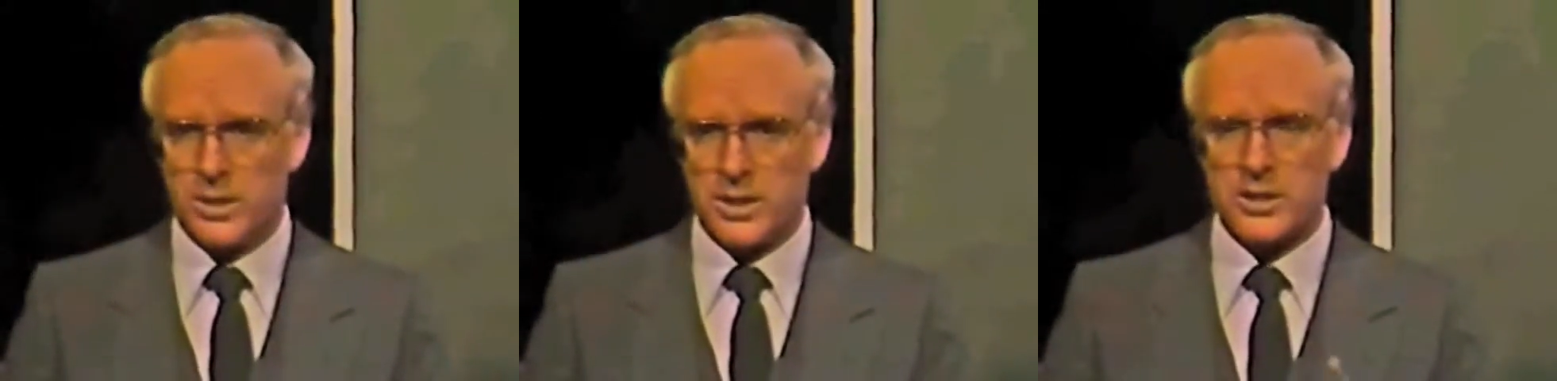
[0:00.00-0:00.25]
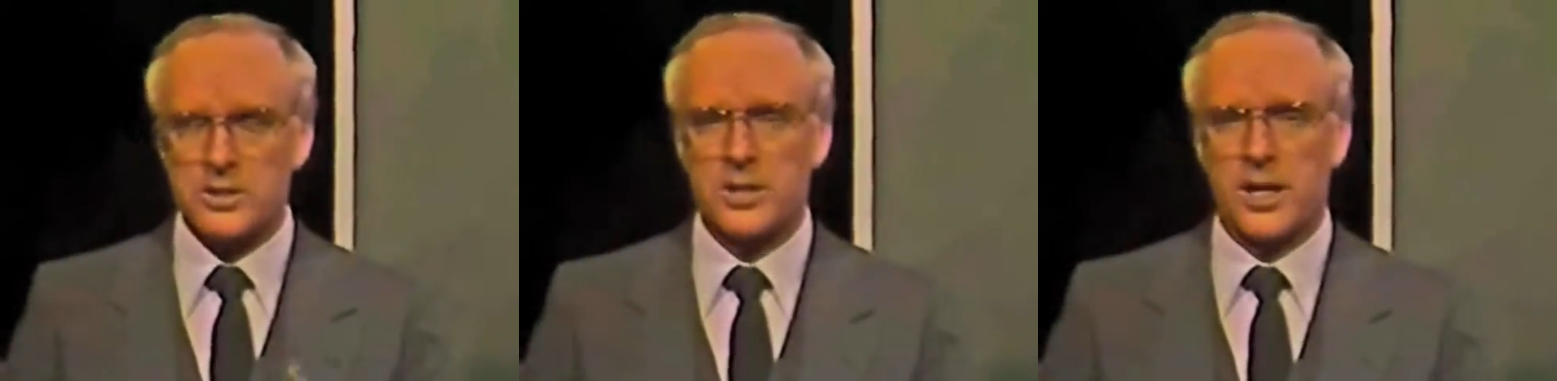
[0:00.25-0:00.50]
but
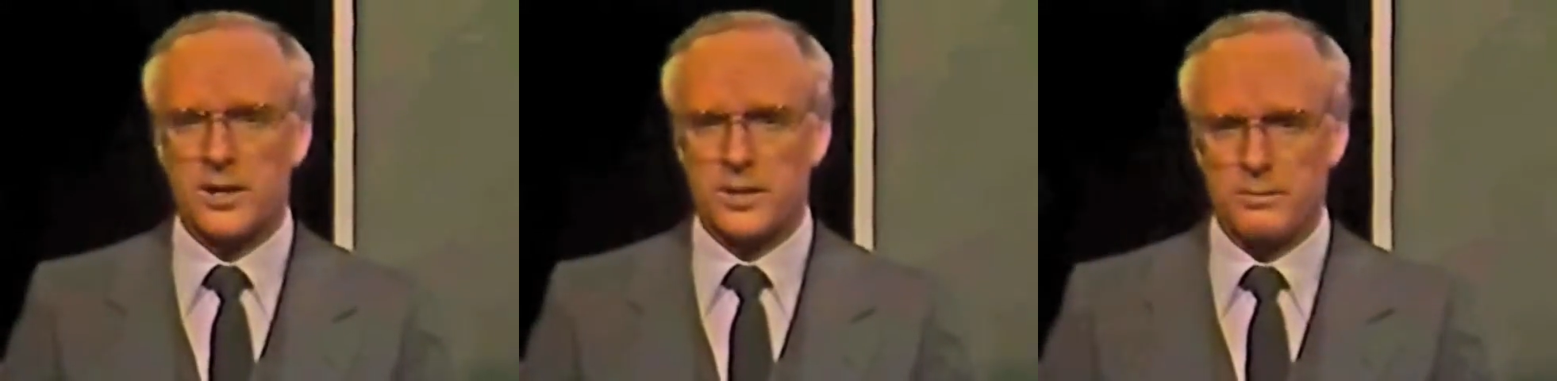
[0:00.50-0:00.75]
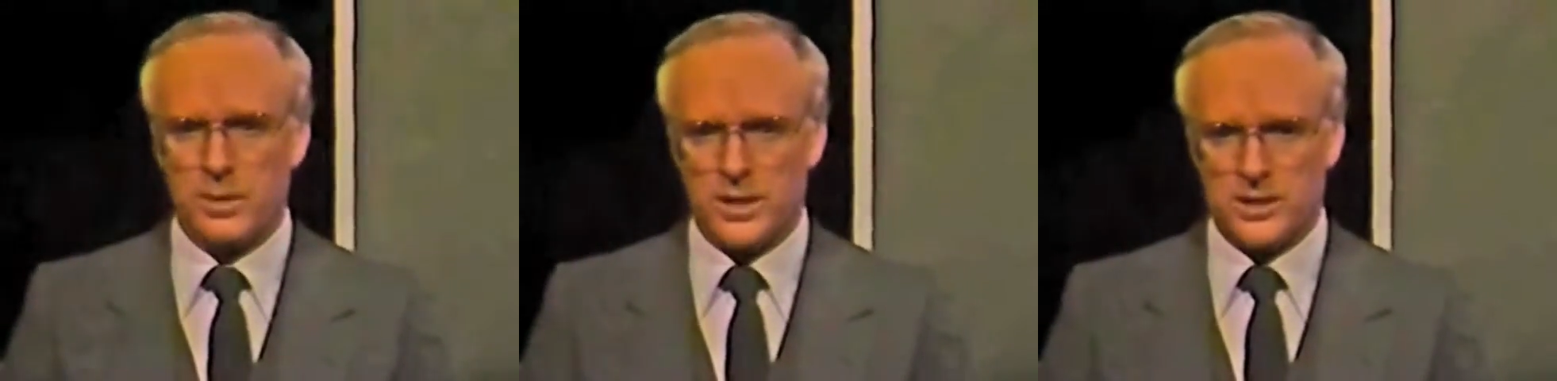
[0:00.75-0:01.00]
it is not an
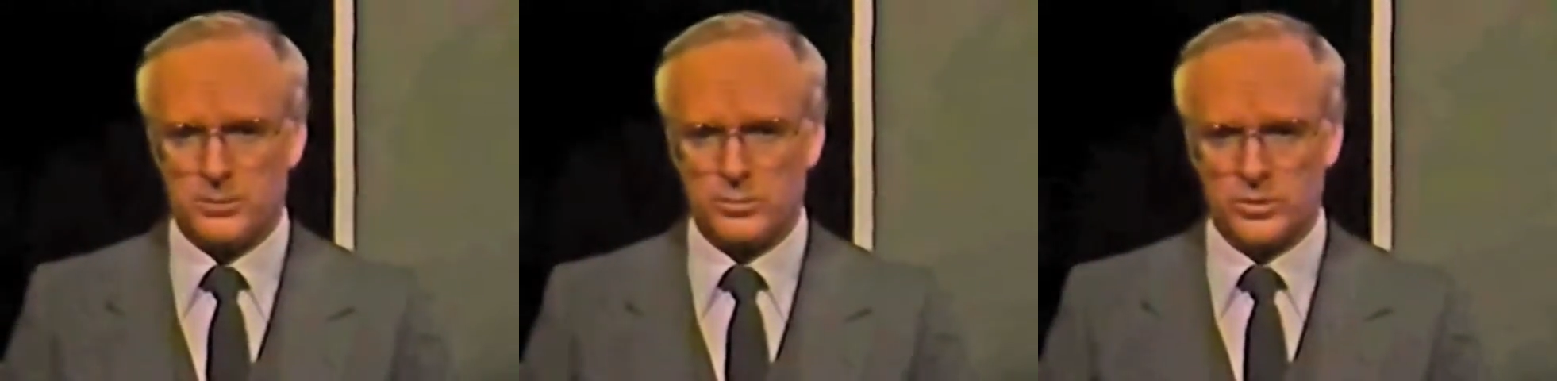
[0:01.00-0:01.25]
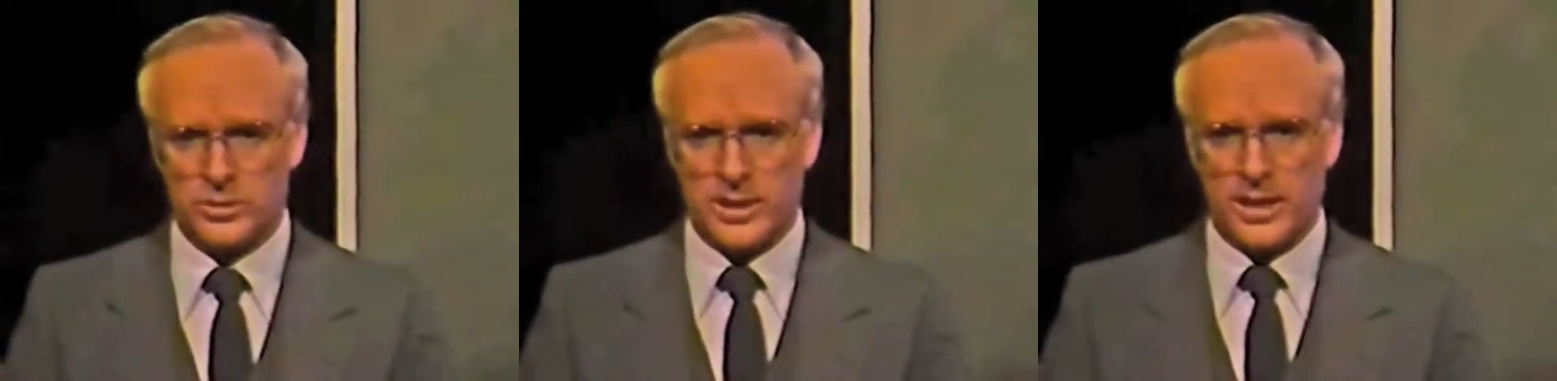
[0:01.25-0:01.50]

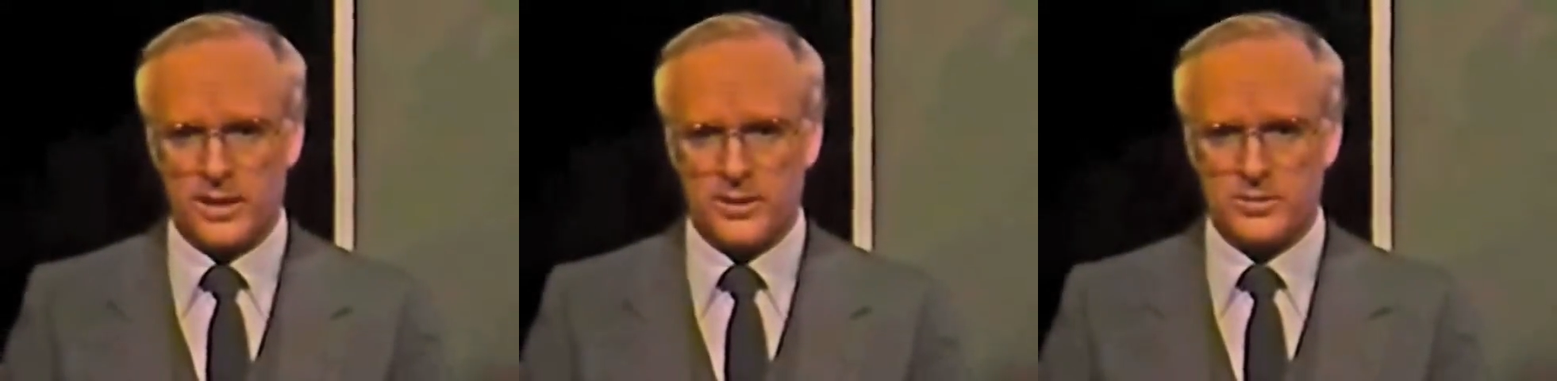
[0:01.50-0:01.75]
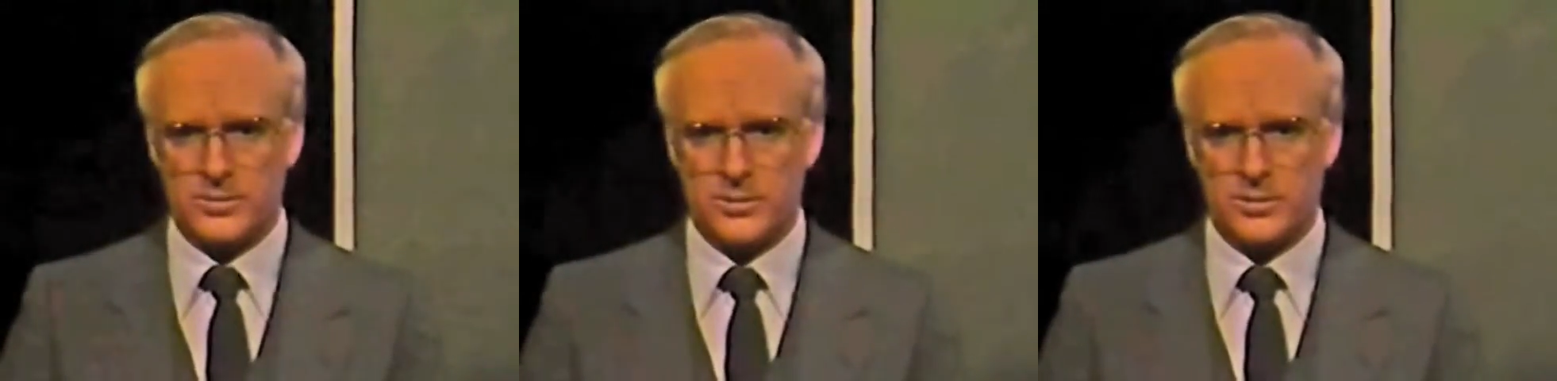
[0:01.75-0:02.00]
impossible
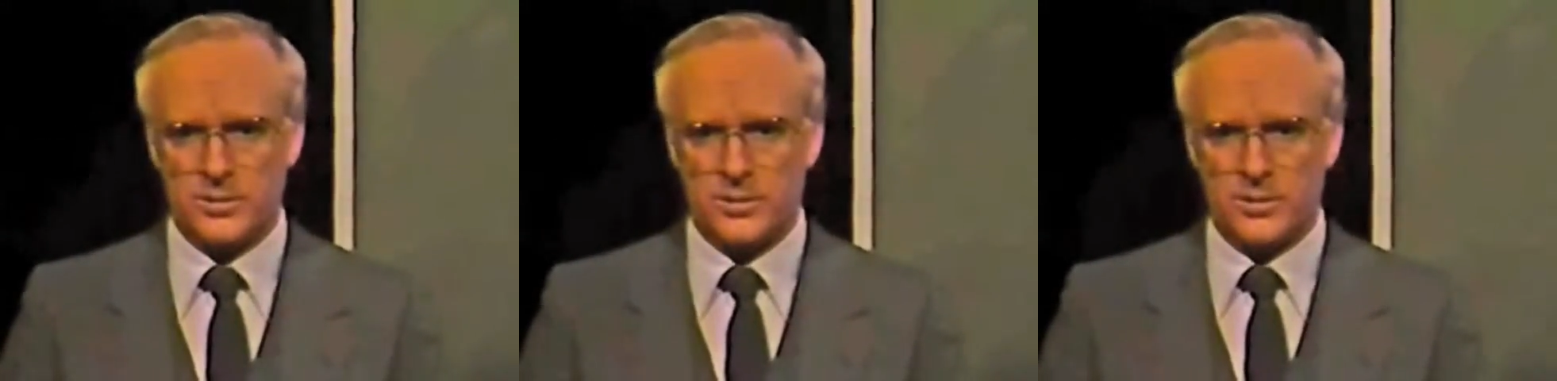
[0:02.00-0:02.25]
challenge.